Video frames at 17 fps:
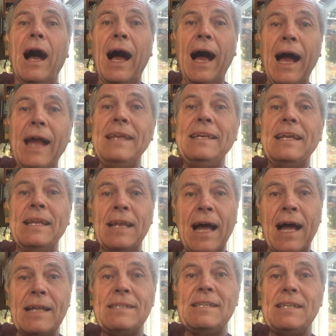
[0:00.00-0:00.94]
I did
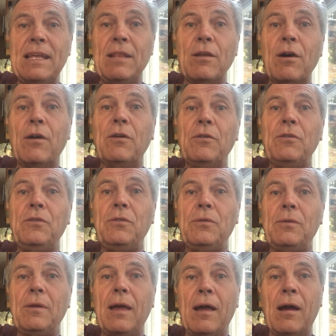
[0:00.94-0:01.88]
not see
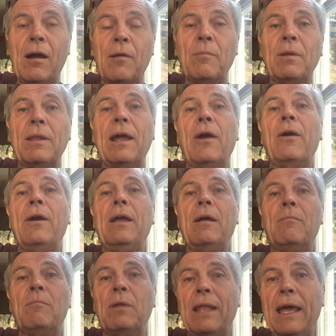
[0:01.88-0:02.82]
those
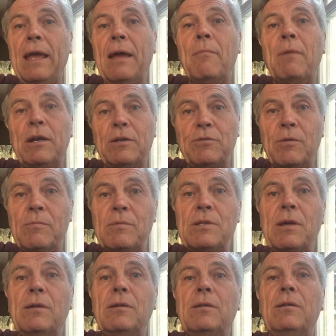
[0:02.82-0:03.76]
Armillaria mellea
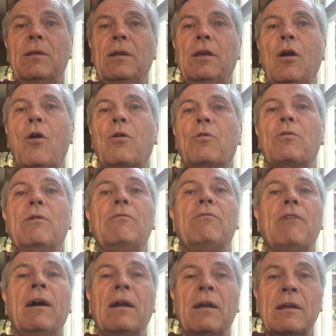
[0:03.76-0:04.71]
mushrooms, the, the oak root
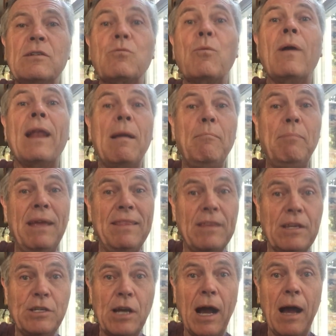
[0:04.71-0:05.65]
fungus, when I
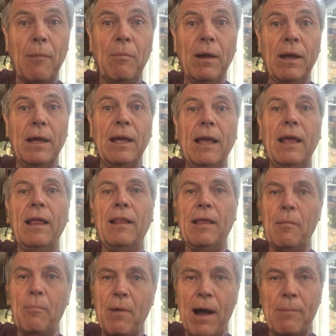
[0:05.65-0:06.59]
bid the job.
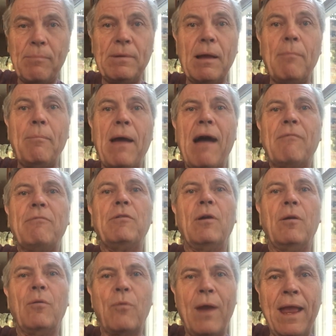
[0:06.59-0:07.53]
They popped up
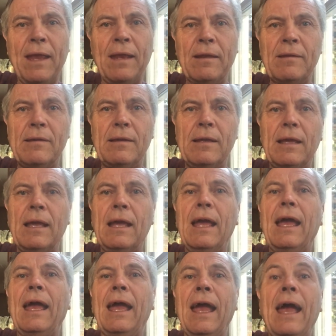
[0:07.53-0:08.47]
after it rained.
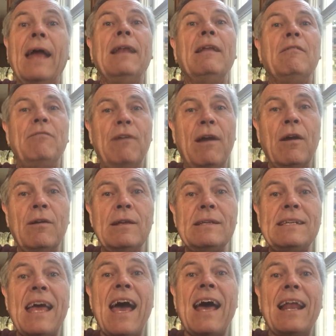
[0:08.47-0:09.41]
And in
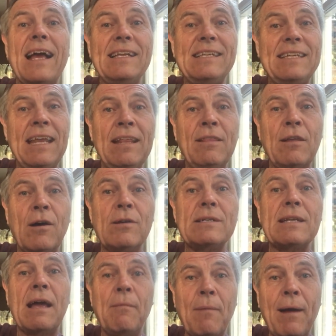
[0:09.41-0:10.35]
fairness, had I seen
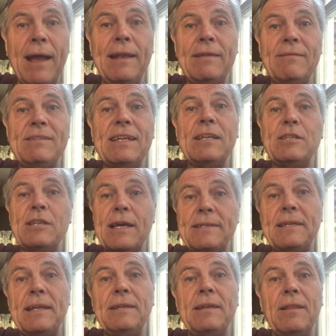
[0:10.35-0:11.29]
those, I might have
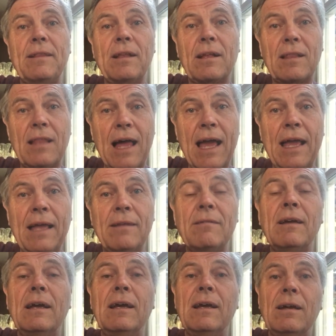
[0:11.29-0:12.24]
suggested to the
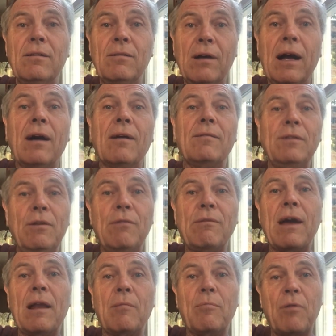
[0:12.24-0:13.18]
client, well,
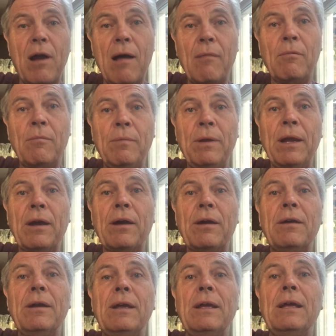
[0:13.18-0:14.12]
you've got a problem
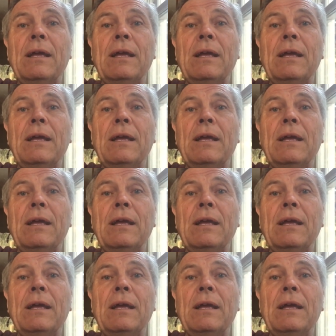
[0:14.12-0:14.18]
here.